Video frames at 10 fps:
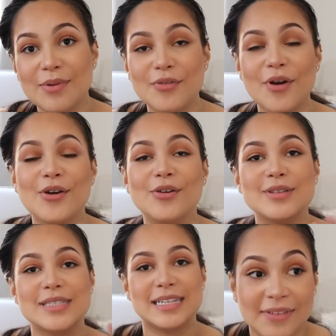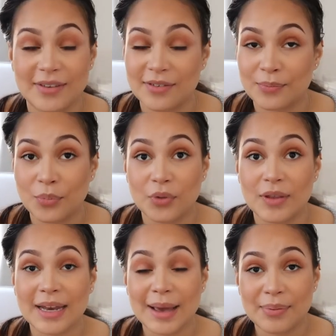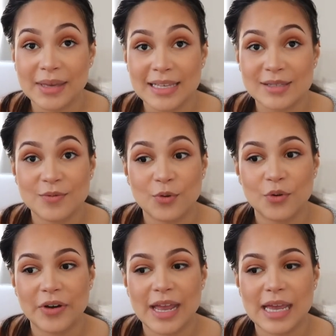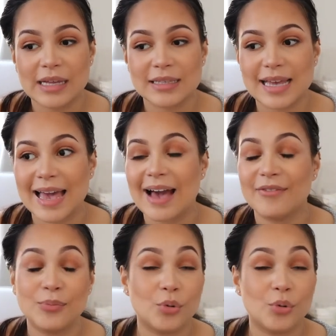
grows and even bought the nappies for it. I haven't